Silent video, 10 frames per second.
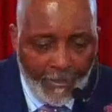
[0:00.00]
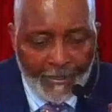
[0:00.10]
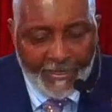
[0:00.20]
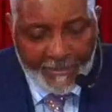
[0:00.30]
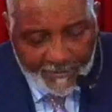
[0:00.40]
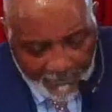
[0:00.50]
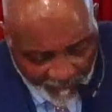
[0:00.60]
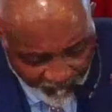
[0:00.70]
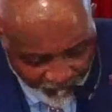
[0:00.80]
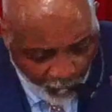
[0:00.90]
He's
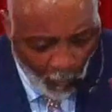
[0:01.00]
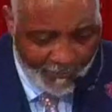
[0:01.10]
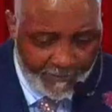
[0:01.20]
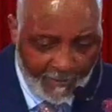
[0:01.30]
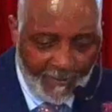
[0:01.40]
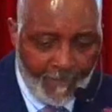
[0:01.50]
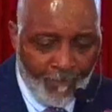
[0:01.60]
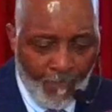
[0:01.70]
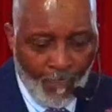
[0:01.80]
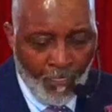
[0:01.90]
enforcing
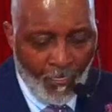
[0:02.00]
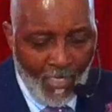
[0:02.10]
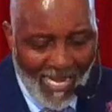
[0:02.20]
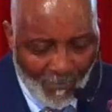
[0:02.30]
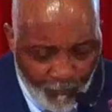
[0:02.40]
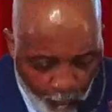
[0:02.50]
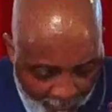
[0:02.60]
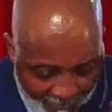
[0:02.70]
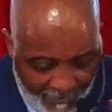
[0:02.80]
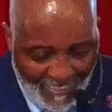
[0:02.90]
our
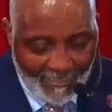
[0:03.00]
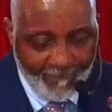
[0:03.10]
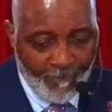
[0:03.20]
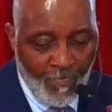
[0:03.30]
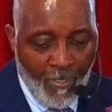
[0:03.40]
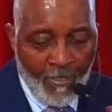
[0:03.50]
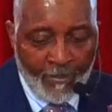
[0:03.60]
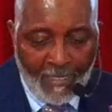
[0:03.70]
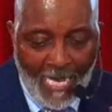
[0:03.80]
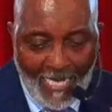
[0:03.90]
prayer life. Yeah.
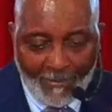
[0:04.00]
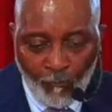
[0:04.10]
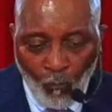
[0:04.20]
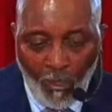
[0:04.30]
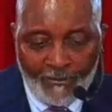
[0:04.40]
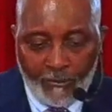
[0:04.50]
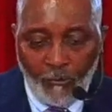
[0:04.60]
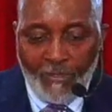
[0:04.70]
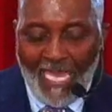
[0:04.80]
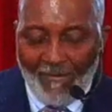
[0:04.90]
God wants you
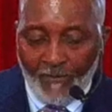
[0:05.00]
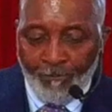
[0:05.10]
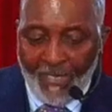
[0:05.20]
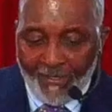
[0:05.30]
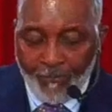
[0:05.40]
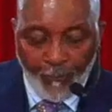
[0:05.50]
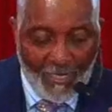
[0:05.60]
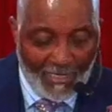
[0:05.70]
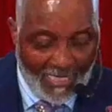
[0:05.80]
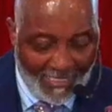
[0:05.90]
to have a better
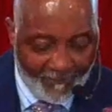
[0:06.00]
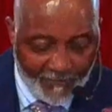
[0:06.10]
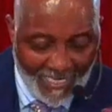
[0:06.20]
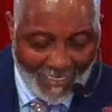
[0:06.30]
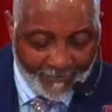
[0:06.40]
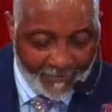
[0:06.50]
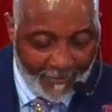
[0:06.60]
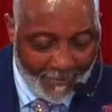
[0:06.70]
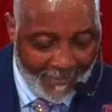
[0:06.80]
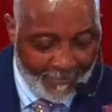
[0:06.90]
prayer life, child of
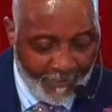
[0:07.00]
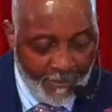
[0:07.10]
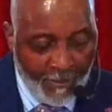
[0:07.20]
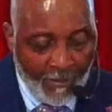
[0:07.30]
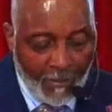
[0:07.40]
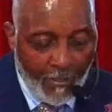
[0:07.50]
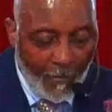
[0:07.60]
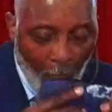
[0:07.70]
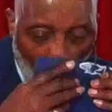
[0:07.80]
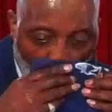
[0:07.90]
God.
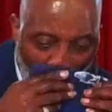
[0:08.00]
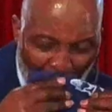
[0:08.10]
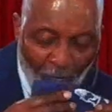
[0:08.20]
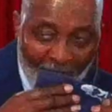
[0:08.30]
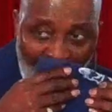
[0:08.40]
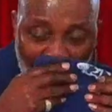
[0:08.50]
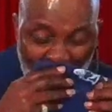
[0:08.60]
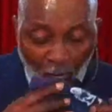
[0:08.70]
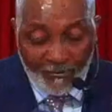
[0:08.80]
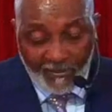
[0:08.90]
When you get
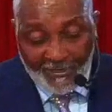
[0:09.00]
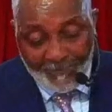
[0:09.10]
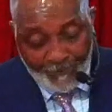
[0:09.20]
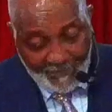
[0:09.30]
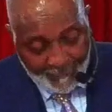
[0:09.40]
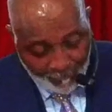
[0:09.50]
so sleepy